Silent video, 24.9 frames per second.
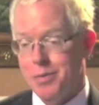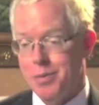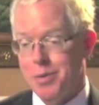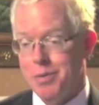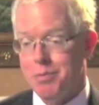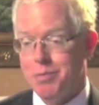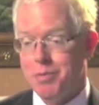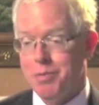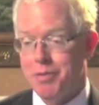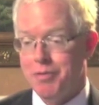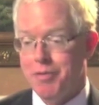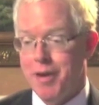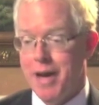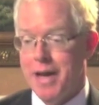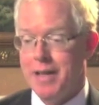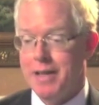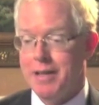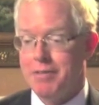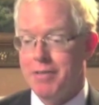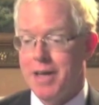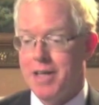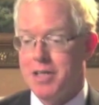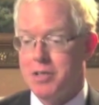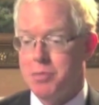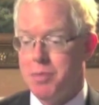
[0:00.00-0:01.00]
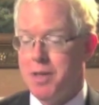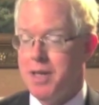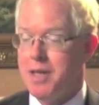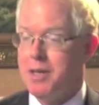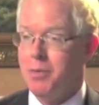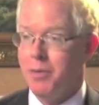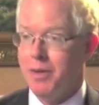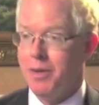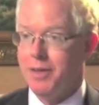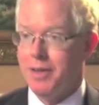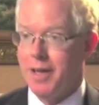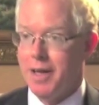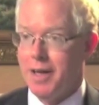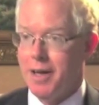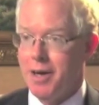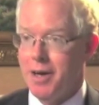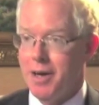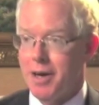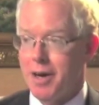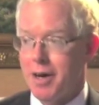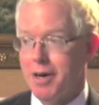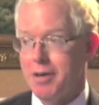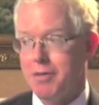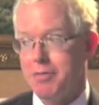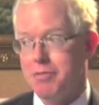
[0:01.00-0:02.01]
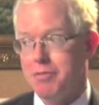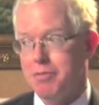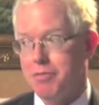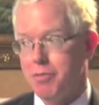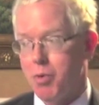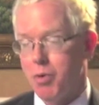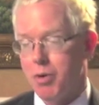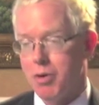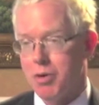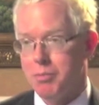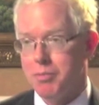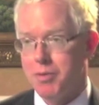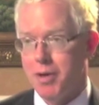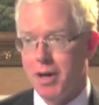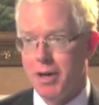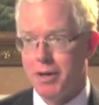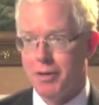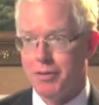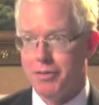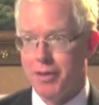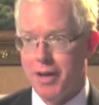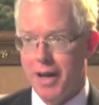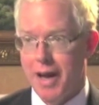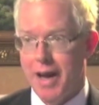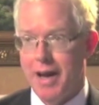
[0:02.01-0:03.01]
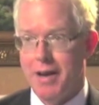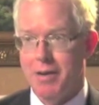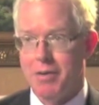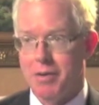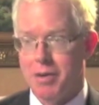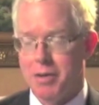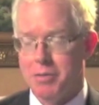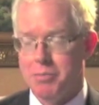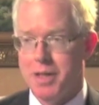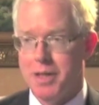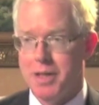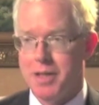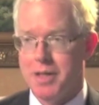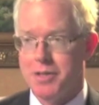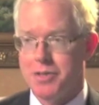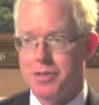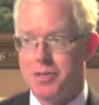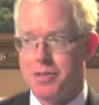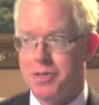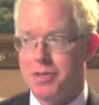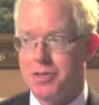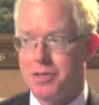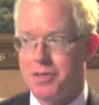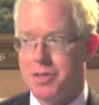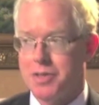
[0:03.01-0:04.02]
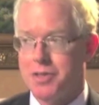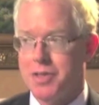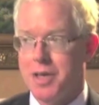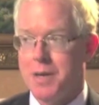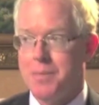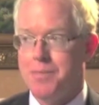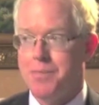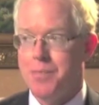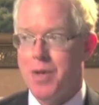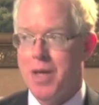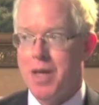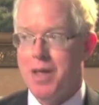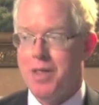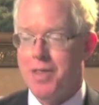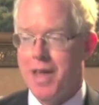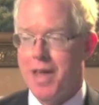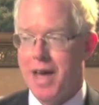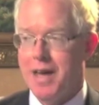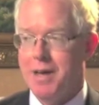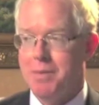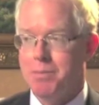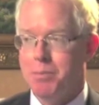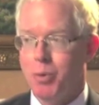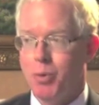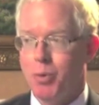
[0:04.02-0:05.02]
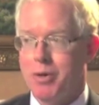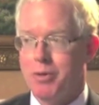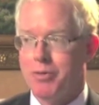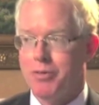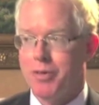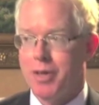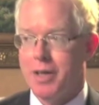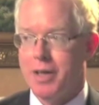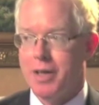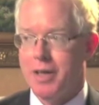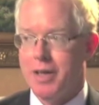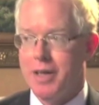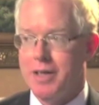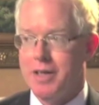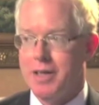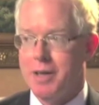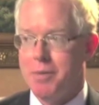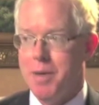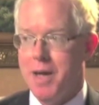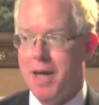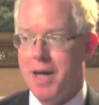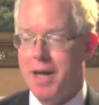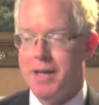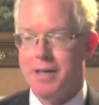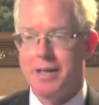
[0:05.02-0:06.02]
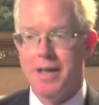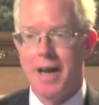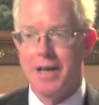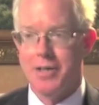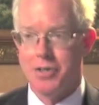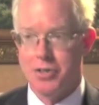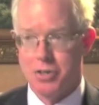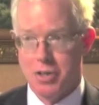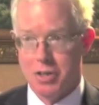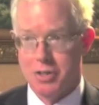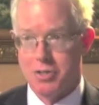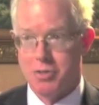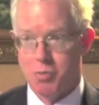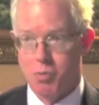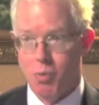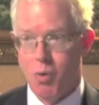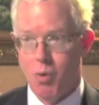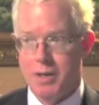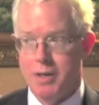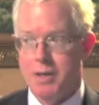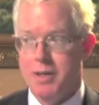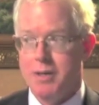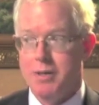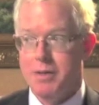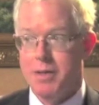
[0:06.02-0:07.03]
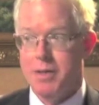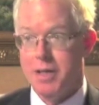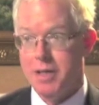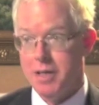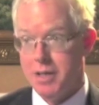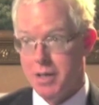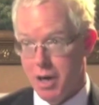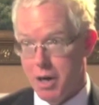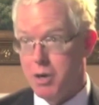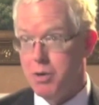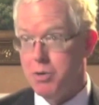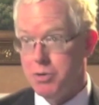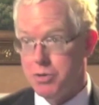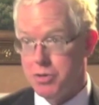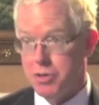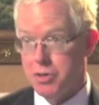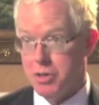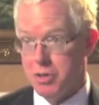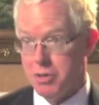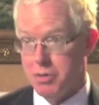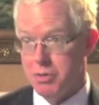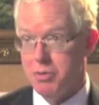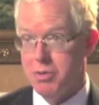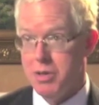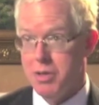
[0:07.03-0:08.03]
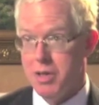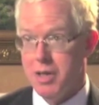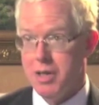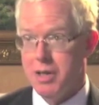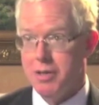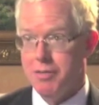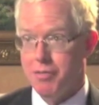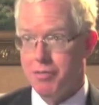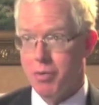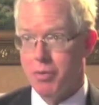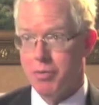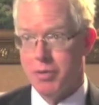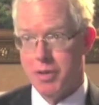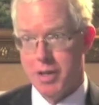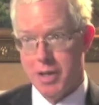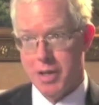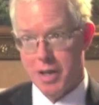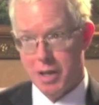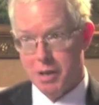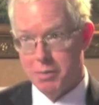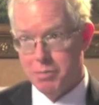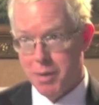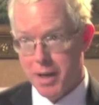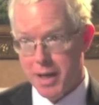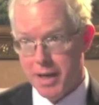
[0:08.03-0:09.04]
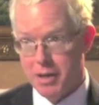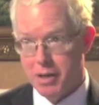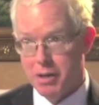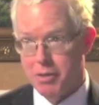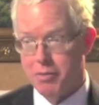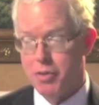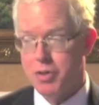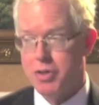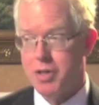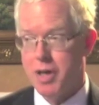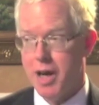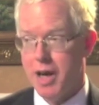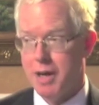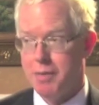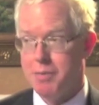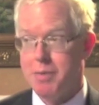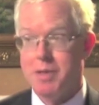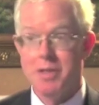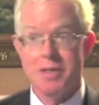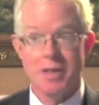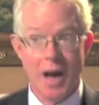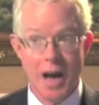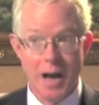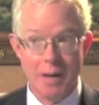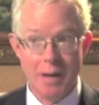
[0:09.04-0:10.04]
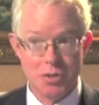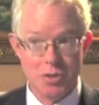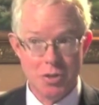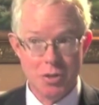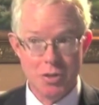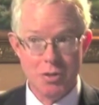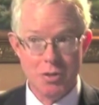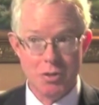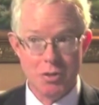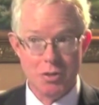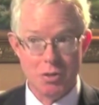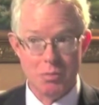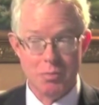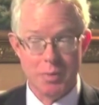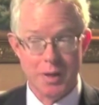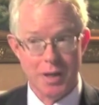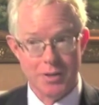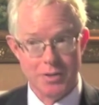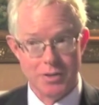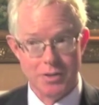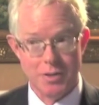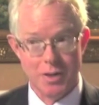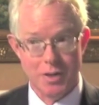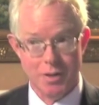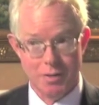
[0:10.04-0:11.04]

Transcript: prevailing rates being what they are, $400 an hour in many instances, that employer is going to end up paying not just what he owes you for the unpaid overtime, times two, because